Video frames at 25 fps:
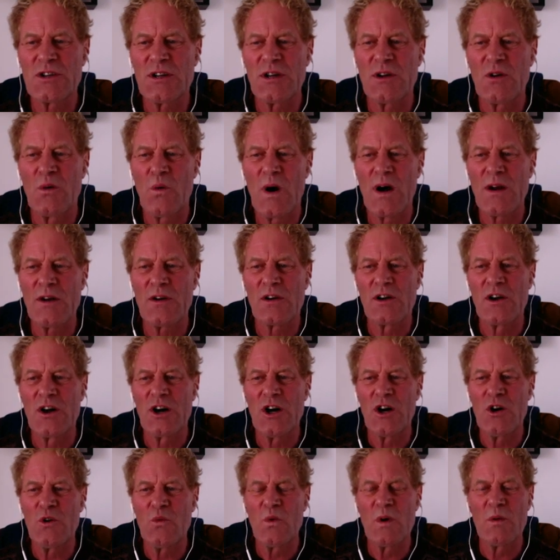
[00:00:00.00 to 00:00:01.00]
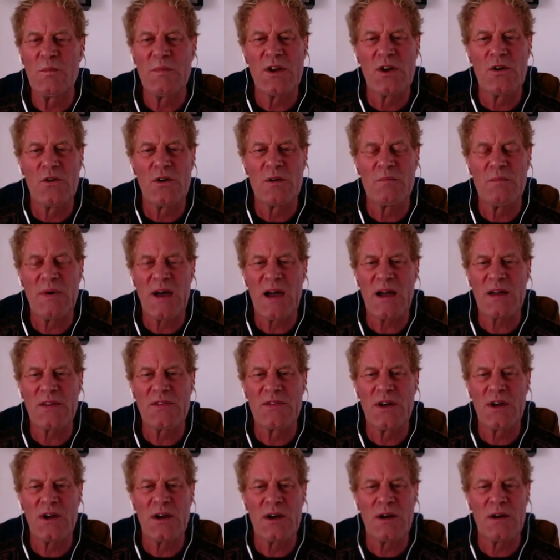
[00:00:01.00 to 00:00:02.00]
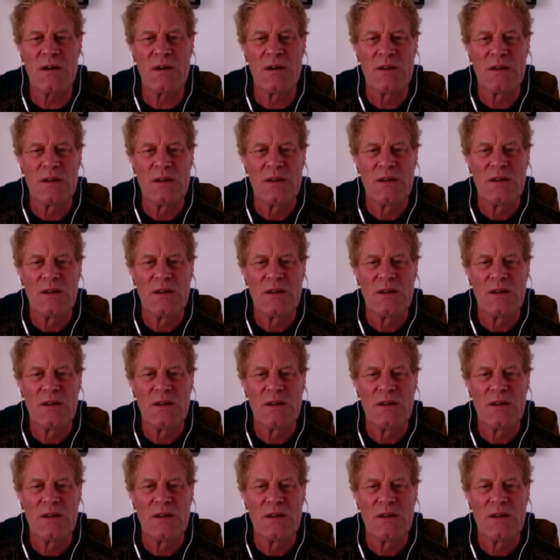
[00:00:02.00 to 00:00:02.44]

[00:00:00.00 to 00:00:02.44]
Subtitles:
and Huánuco. We'll be going back there